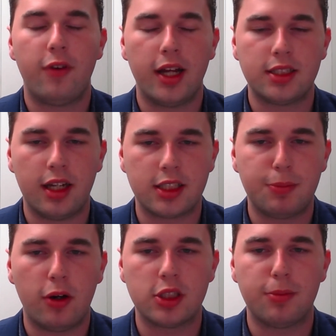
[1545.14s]
to
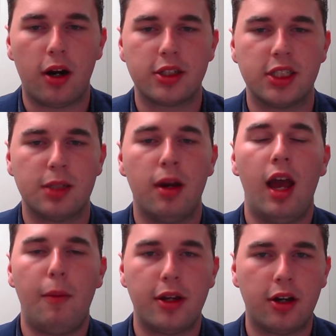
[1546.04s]
expose Marxism
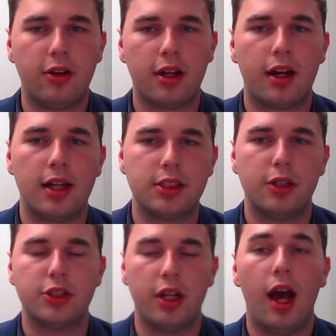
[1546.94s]
and return to the
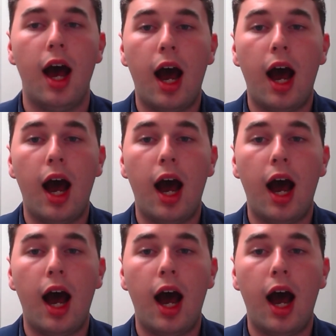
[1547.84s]
Constitution.